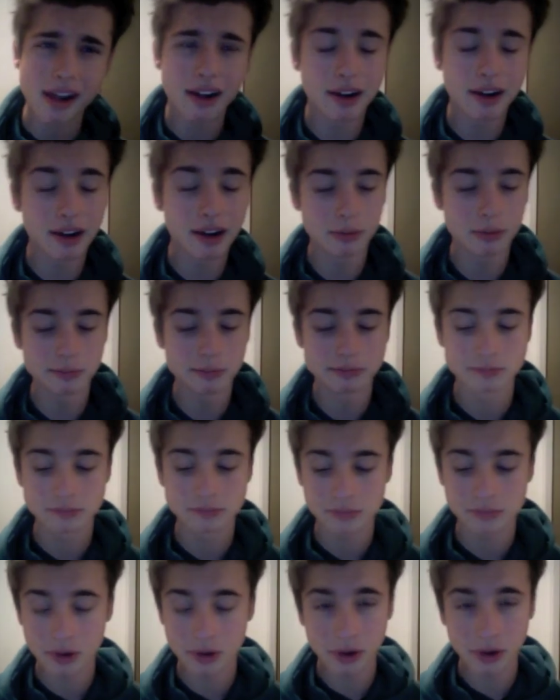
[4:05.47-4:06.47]

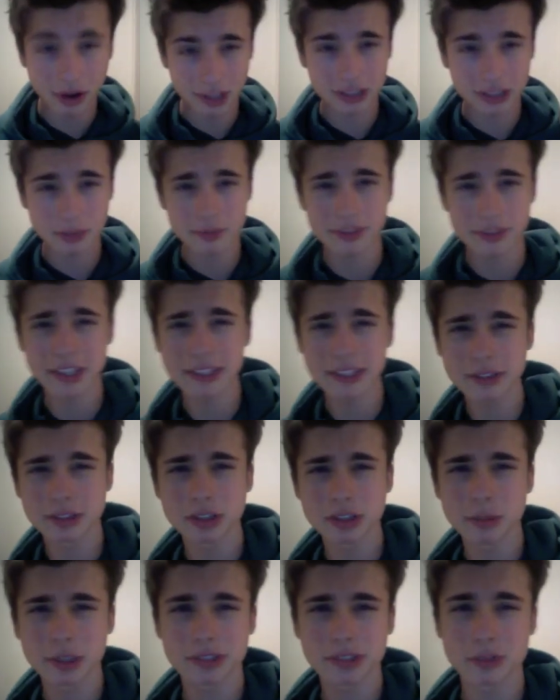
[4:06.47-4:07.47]
Awesome. Thank you
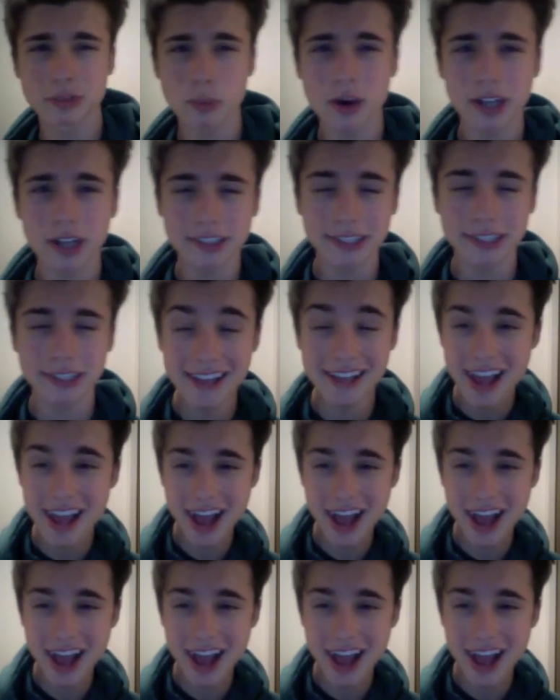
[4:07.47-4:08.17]
so much for watching.